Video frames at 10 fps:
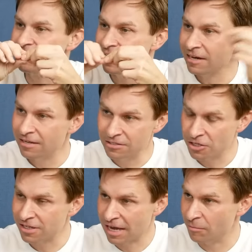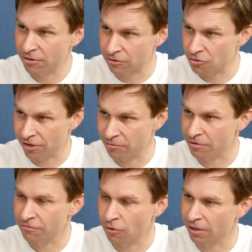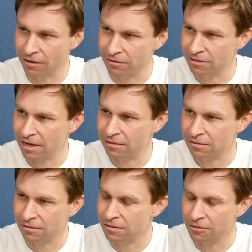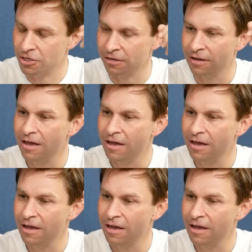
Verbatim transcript: DNA is just a chemical string with 4 letters, A, C, T, G.